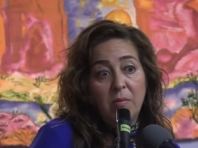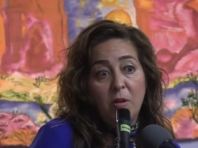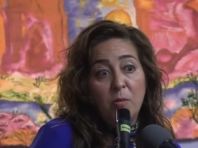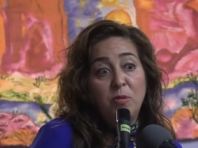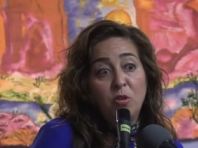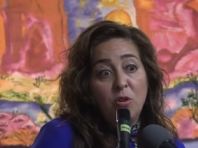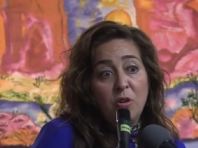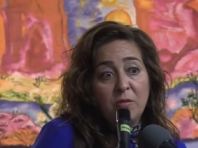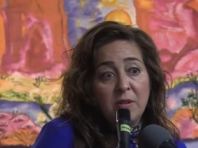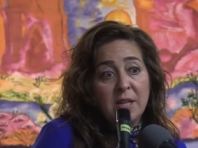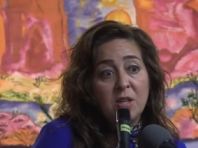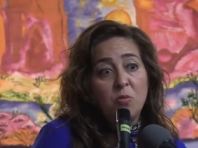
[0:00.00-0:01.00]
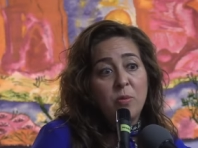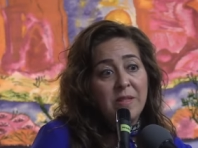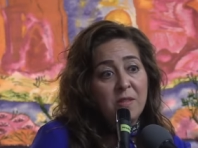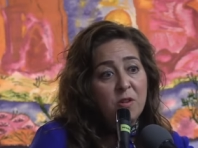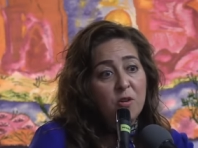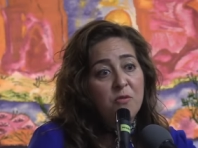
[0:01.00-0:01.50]
observant
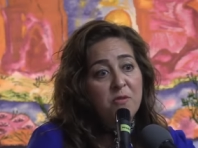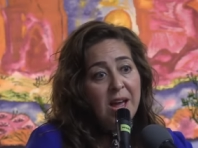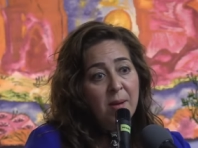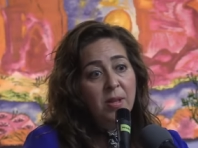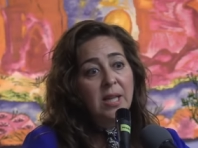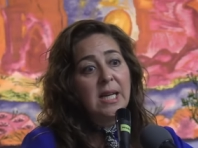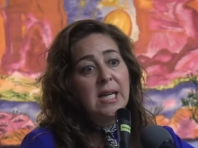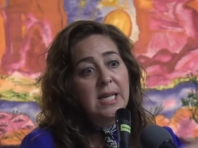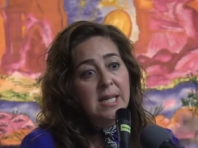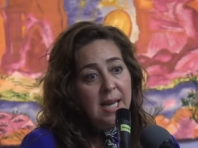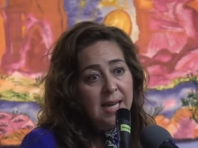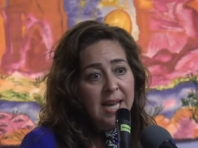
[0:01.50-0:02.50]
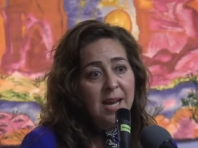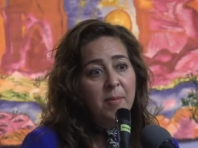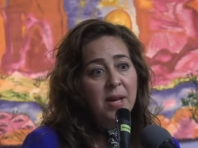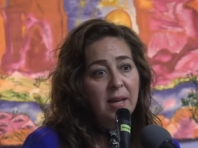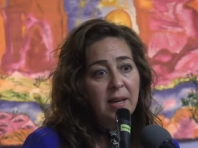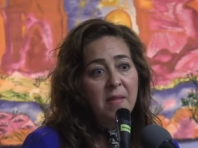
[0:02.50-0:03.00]
within their family
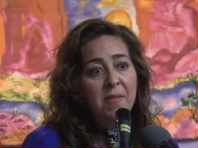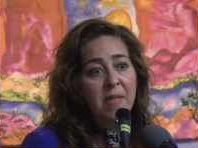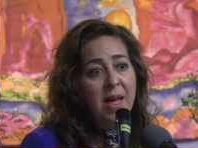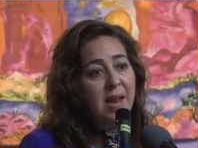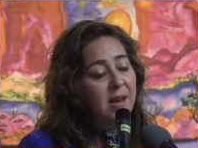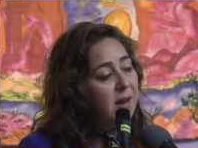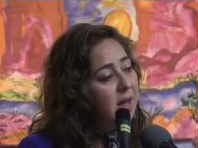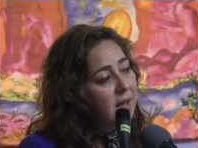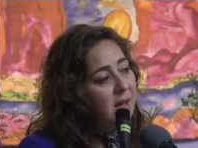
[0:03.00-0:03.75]
dynamic, and then,